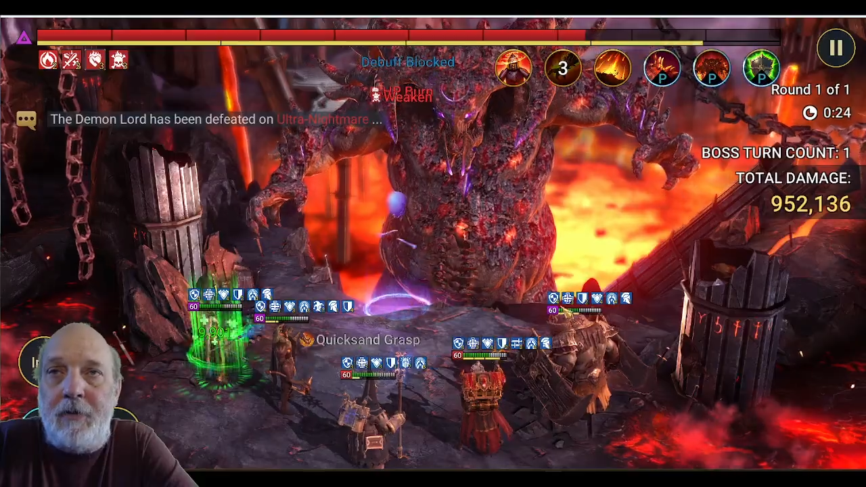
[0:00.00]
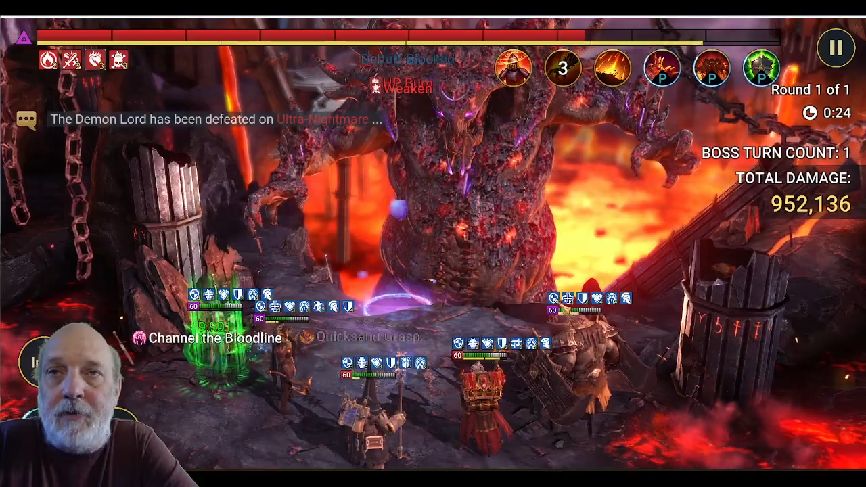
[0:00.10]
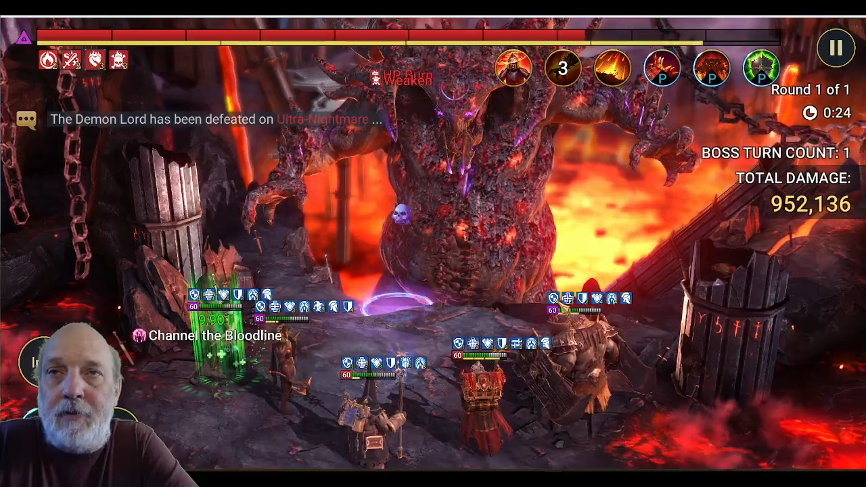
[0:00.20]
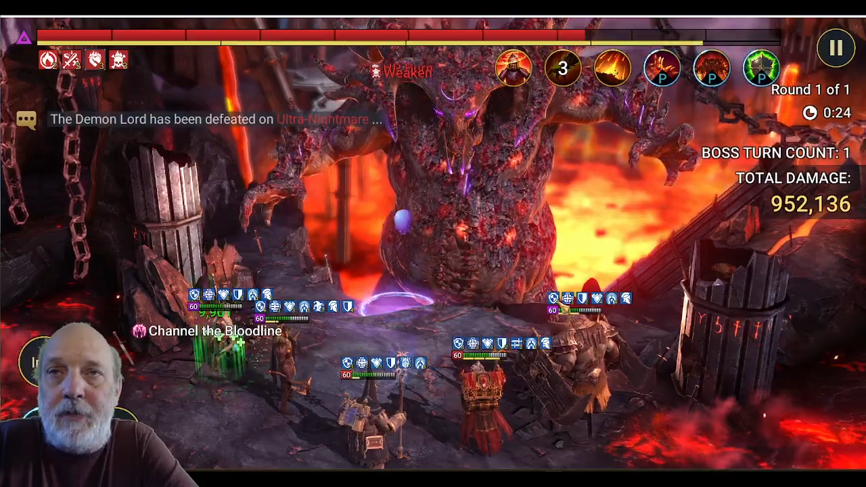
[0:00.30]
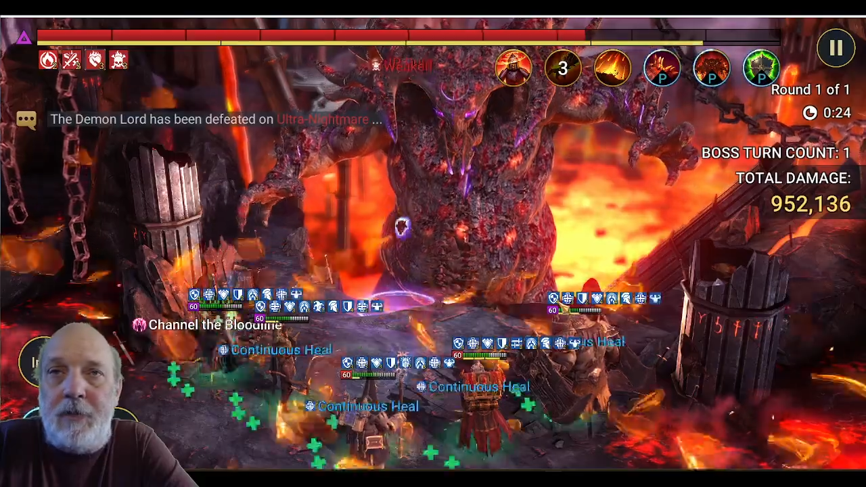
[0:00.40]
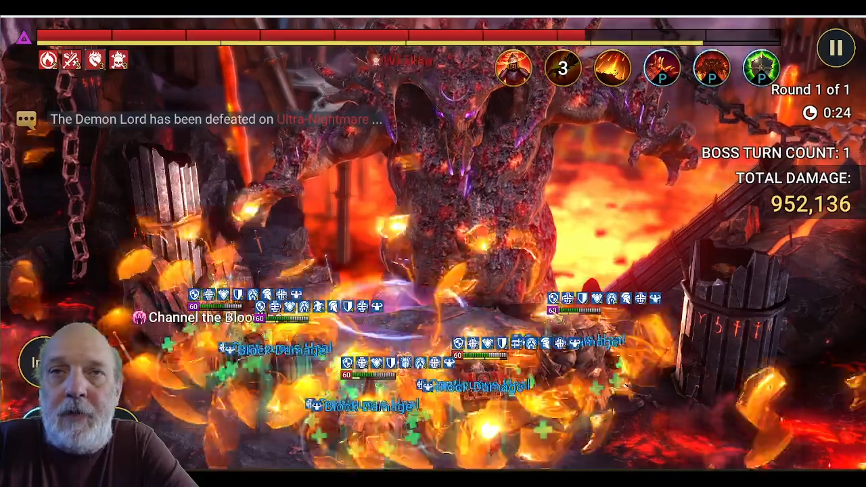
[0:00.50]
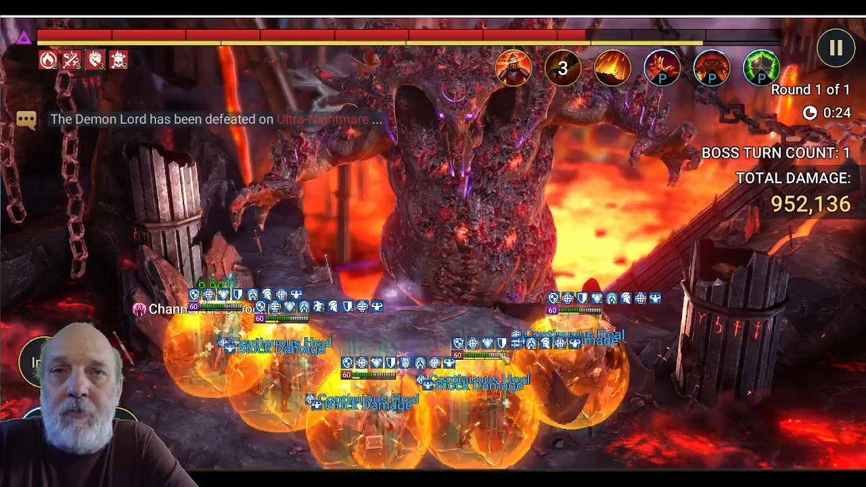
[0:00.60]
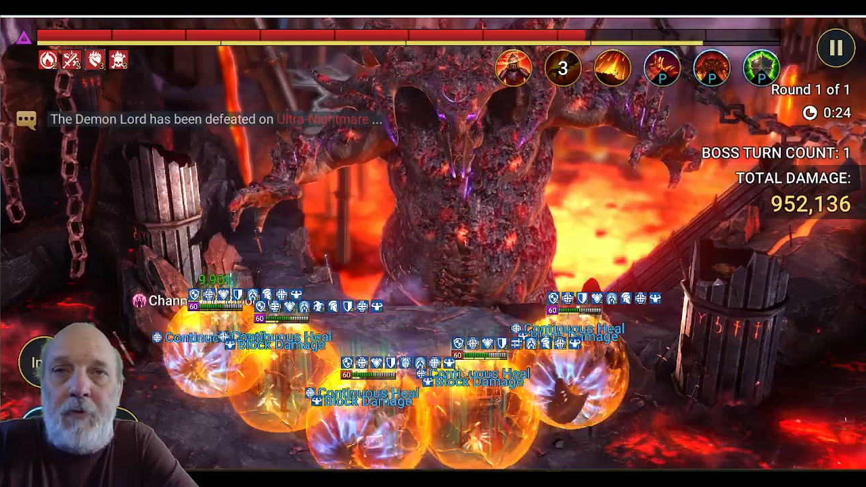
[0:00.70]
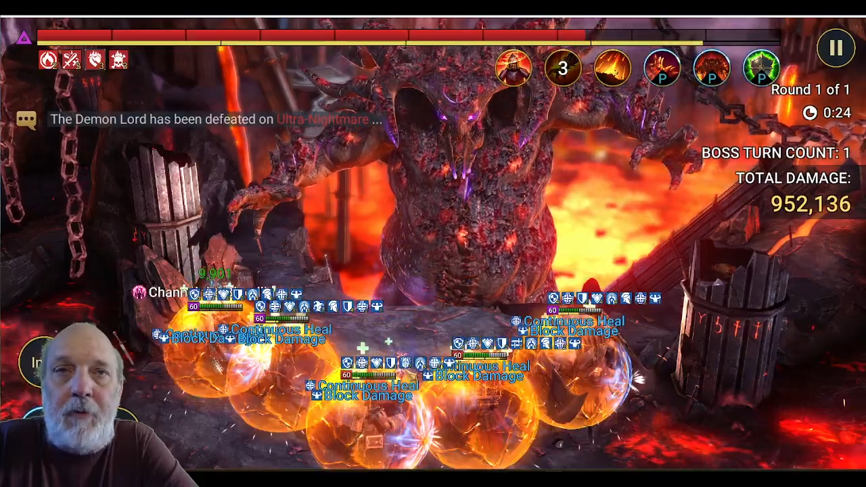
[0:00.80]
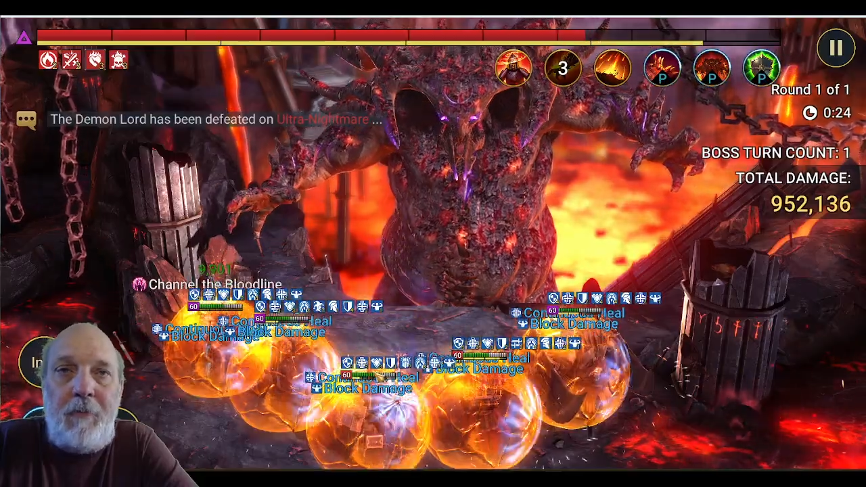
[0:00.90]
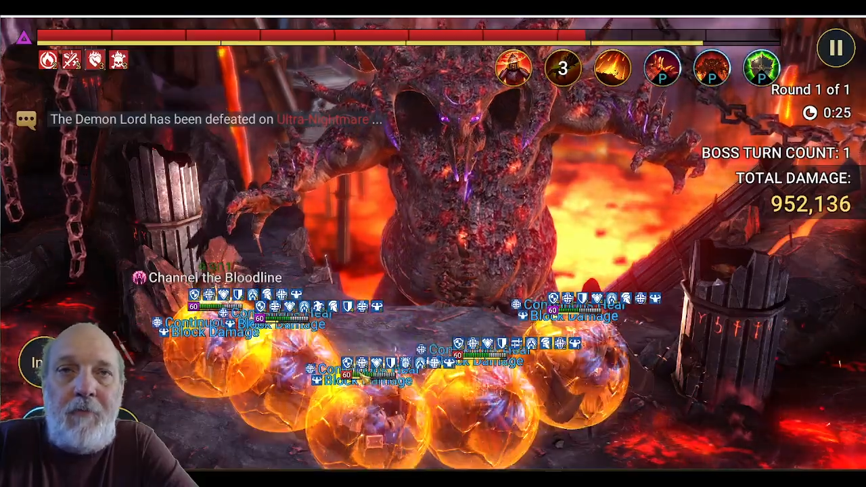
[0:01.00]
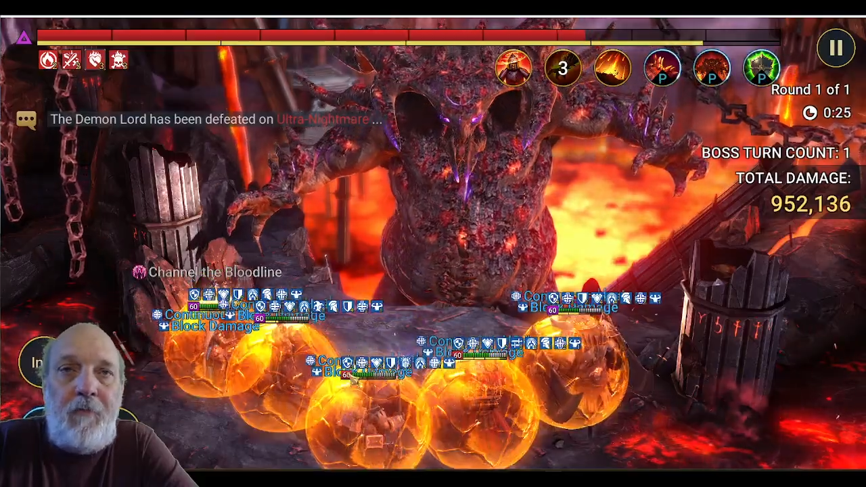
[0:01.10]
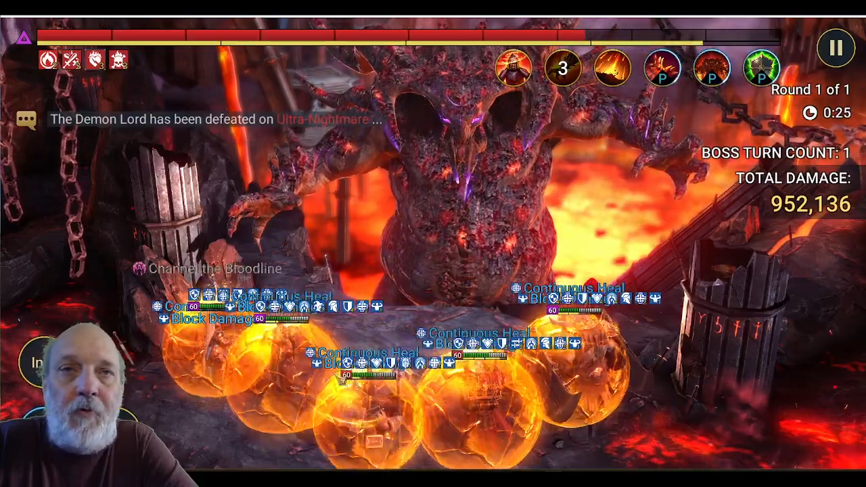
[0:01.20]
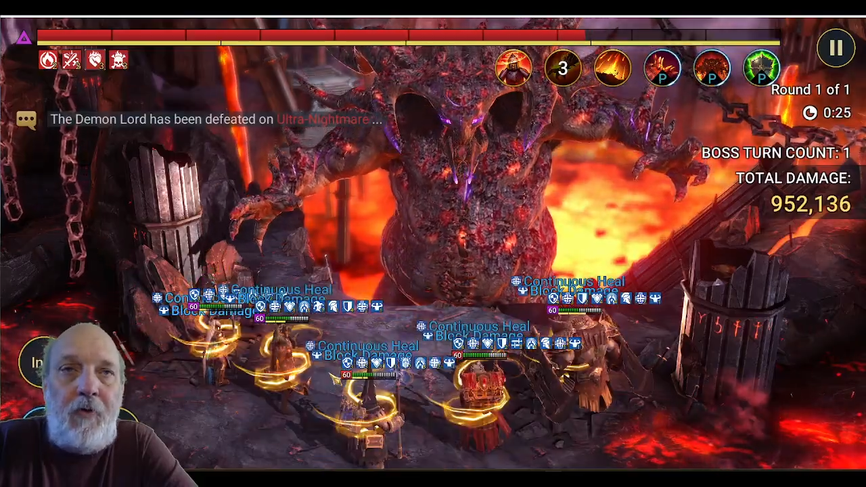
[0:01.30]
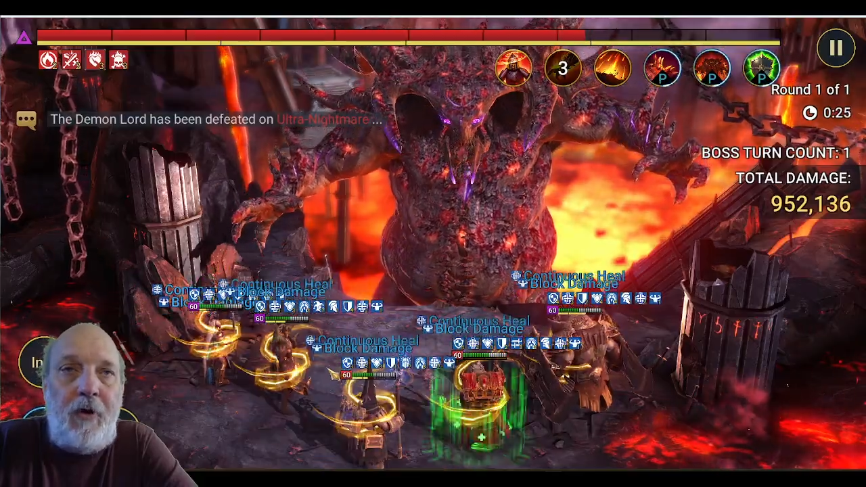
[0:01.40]
So see, now we're up to
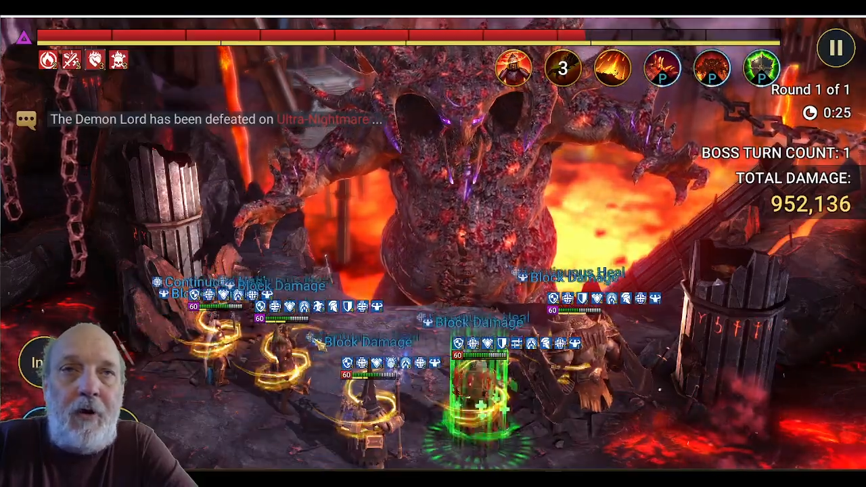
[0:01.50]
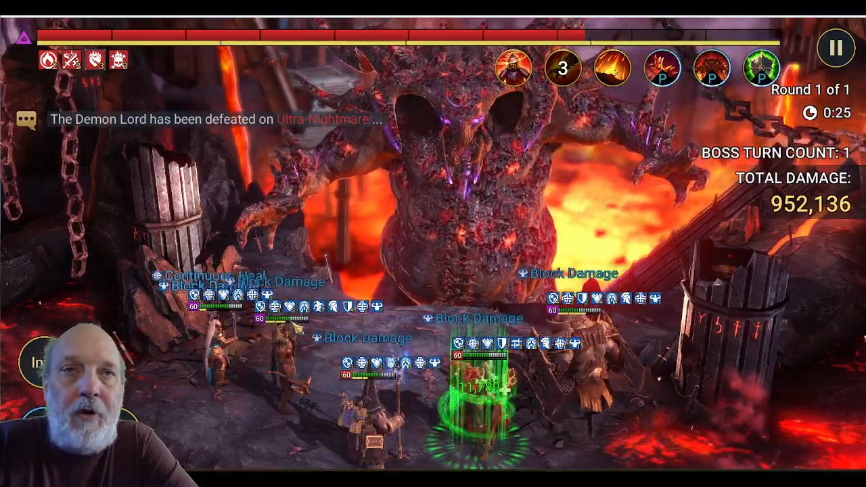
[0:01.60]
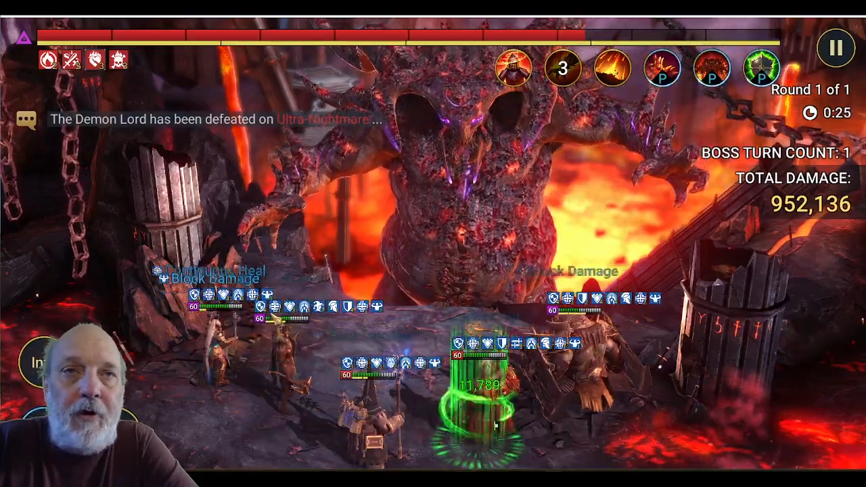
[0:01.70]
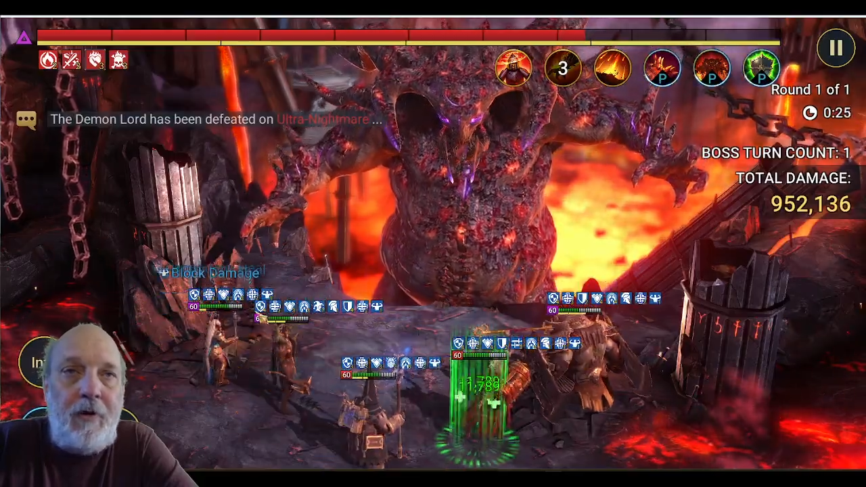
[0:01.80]
4.